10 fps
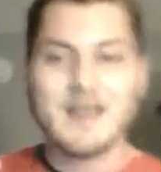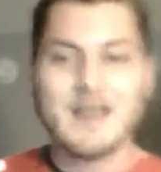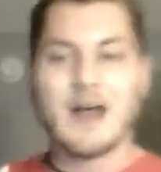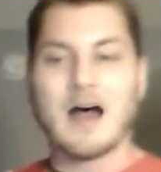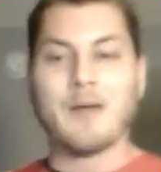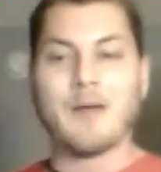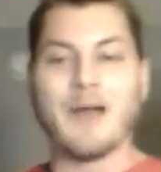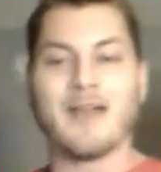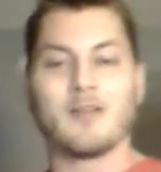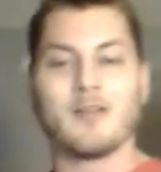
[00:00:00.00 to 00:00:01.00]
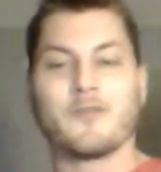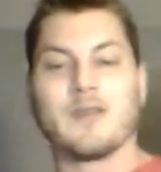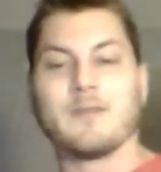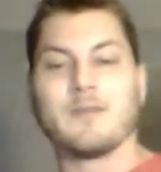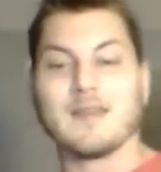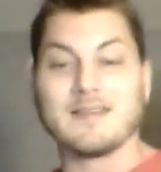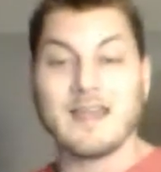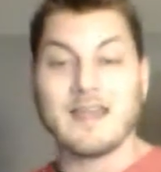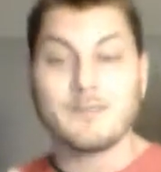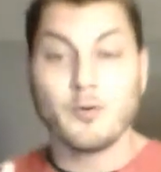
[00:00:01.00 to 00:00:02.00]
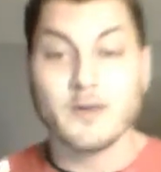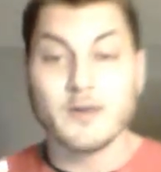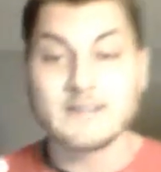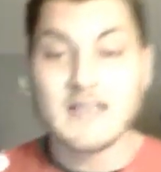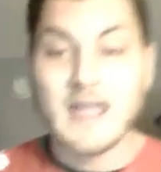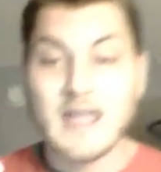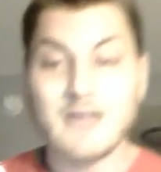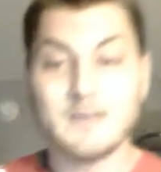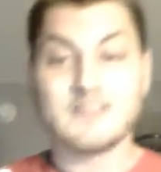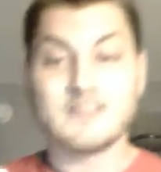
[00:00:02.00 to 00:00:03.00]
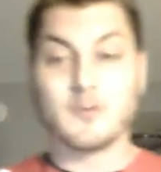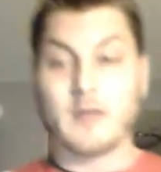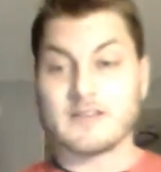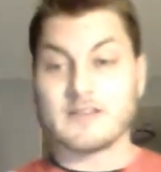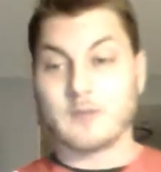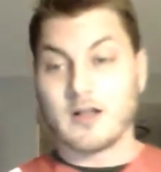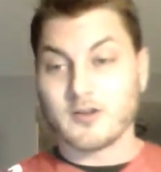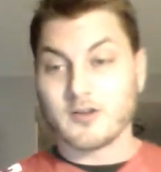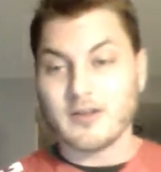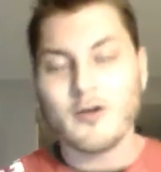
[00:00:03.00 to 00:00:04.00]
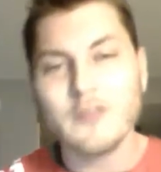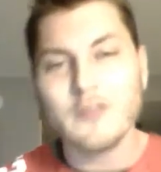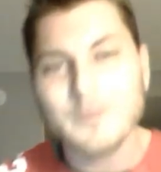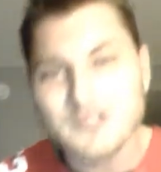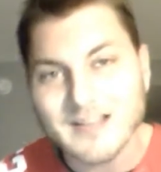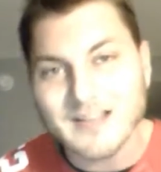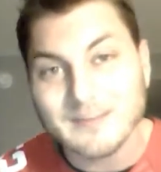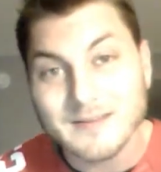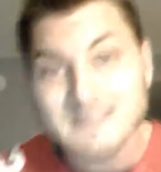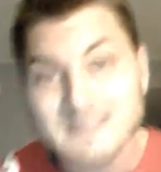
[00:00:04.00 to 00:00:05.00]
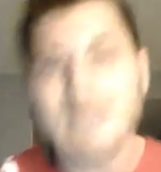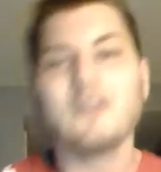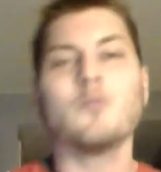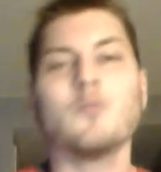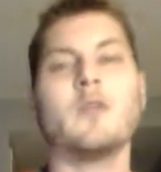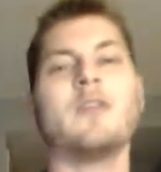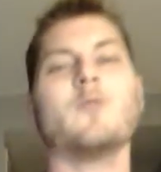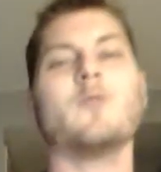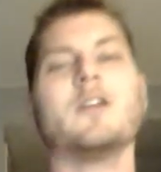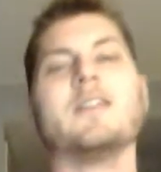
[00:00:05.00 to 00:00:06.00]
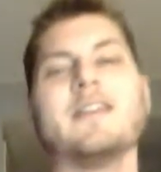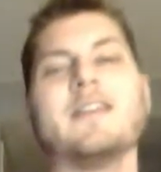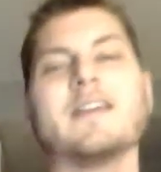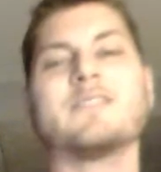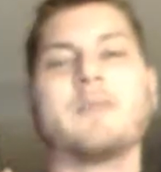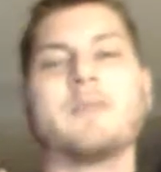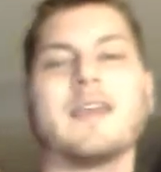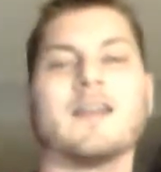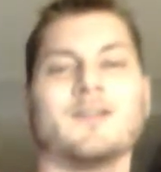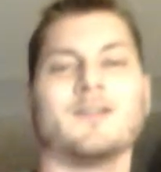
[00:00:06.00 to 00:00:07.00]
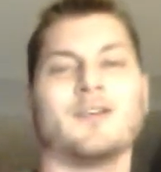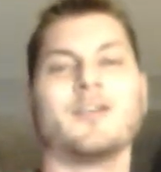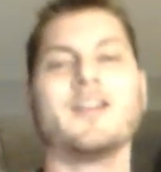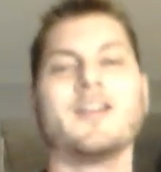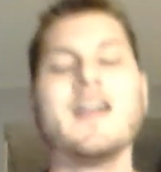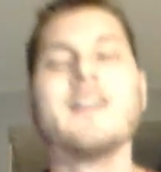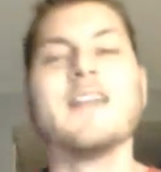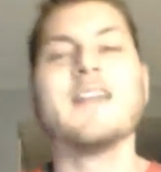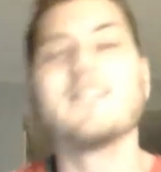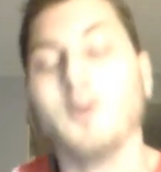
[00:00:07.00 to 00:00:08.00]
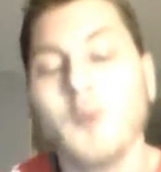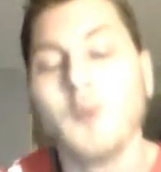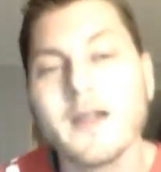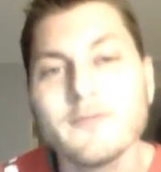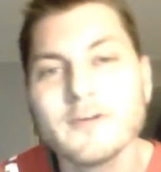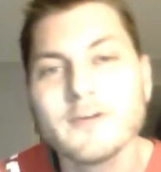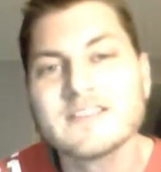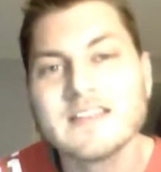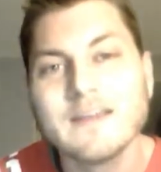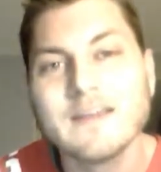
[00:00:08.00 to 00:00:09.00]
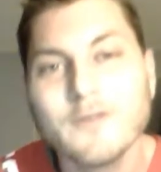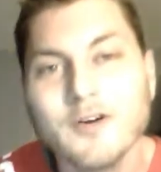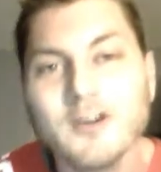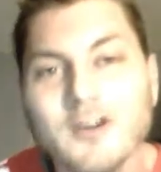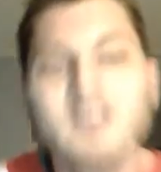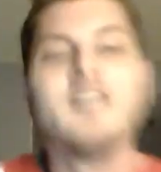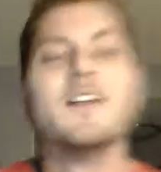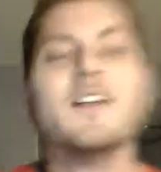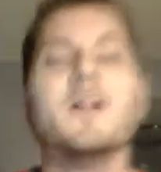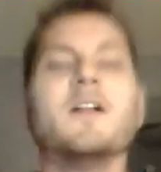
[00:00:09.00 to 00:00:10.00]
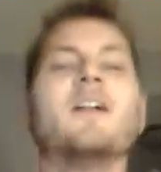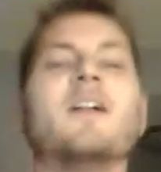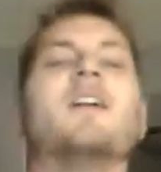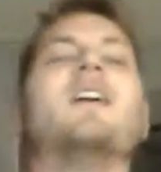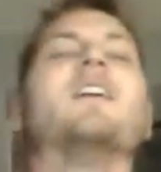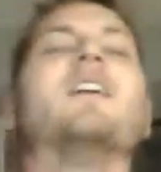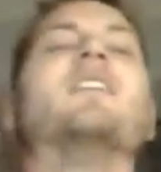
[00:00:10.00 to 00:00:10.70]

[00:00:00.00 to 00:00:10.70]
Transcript: I look for him to get 10 points, and Mr. Wes Welker, they're only projecting him at 7. When will ESPN learn that the white receiver is